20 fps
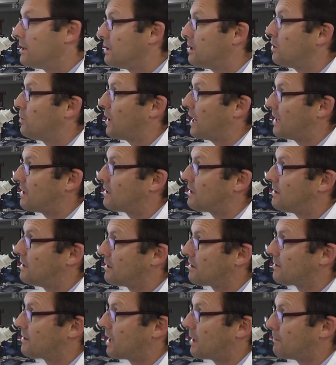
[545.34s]
You enter
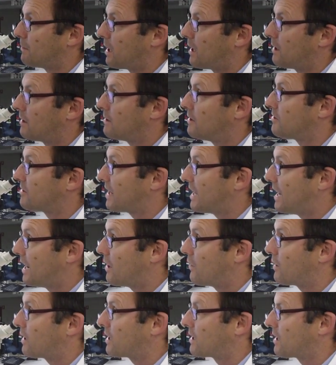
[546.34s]
this number, this
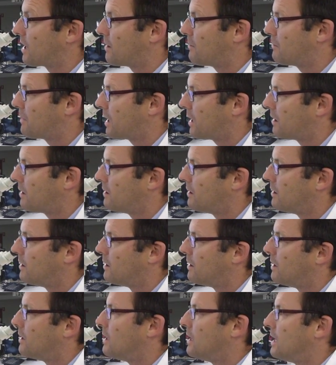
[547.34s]
area number,
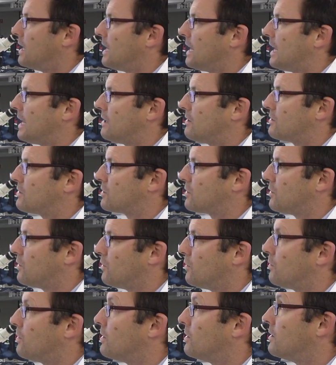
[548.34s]

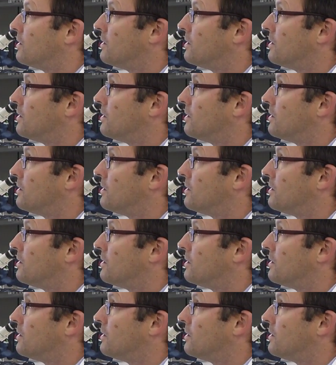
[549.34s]
into